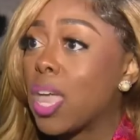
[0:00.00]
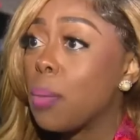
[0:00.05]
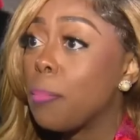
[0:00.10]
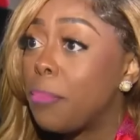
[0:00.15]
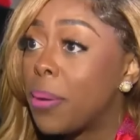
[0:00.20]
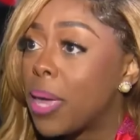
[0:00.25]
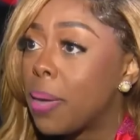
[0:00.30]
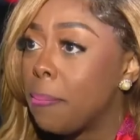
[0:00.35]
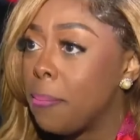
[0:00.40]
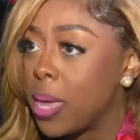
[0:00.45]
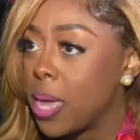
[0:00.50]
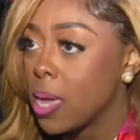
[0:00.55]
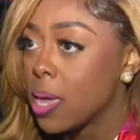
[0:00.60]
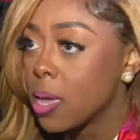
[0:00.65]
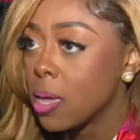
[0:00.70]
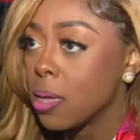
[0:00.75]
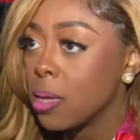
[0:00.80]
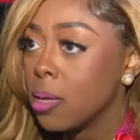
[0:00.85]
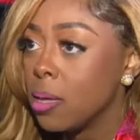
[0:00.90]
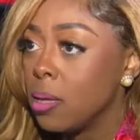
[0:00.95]
Turns
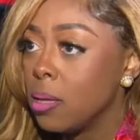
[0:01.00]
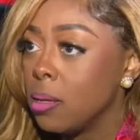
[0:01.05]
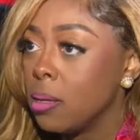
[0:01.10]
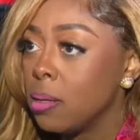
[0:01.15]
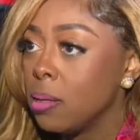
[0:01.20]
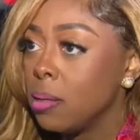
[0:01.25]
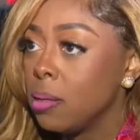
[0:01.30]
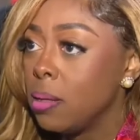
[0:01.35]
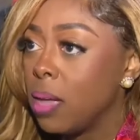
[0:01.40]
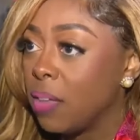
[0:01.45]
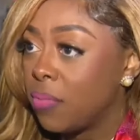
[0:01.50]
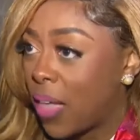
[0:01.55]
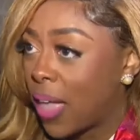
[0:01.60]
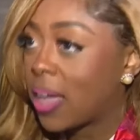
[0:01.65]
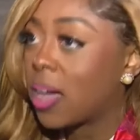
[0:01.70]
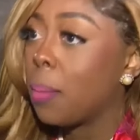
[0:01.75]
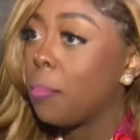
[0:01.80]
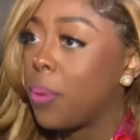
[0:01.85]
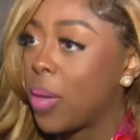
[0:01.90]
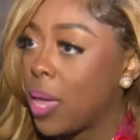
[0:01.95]
out he did
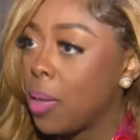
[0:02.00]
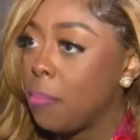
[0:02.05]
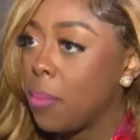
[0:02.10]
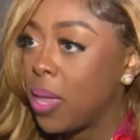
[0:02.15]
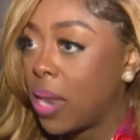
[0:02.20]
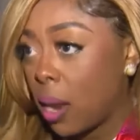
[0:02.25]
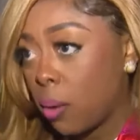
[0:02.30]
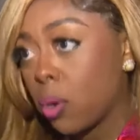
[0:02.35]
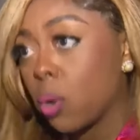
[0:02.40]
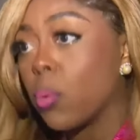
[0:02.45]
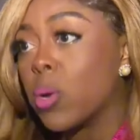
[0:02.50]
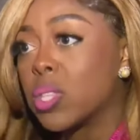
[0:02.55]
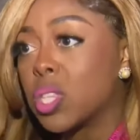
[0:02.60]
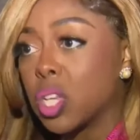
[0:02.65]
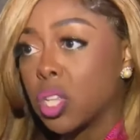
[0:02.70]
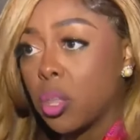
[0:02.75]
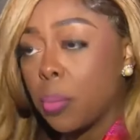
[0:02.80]
win, but let me tell